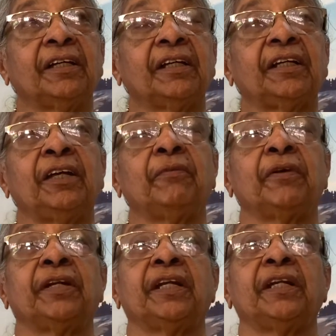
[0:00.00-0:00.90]
he
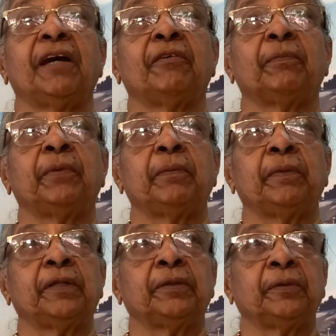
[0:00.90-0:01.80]
wanted our
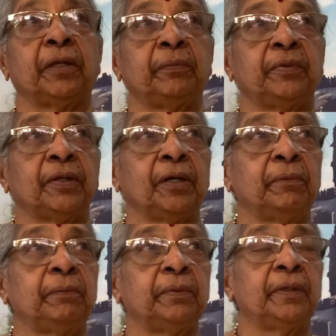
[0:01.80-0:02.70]
people to
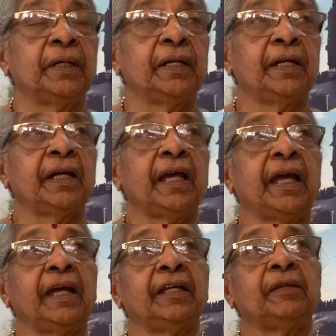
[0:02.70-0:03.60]
absorb
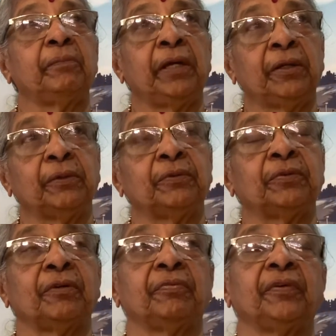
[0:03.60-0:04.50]
and make
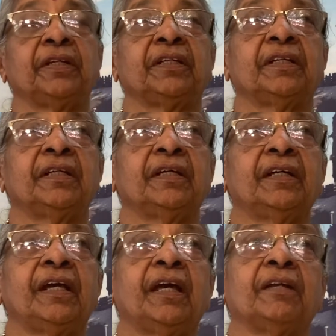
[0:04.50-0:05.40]
use of it
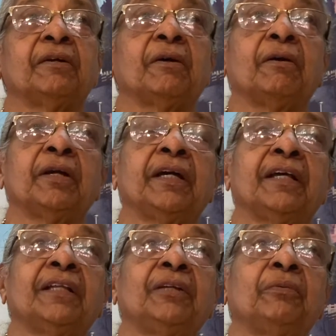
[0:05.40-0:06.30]
and conquer
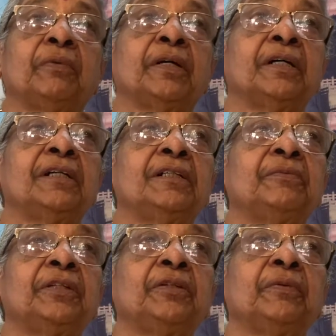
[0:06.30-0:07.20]
the world
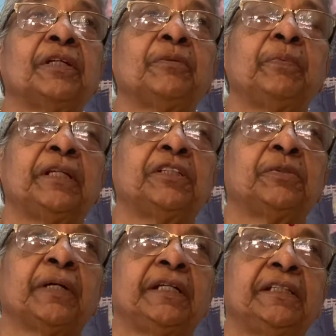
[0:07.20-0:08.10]
with your
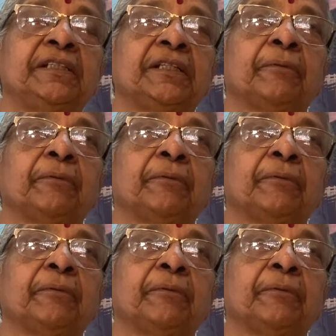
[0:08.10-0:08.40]
spirituality.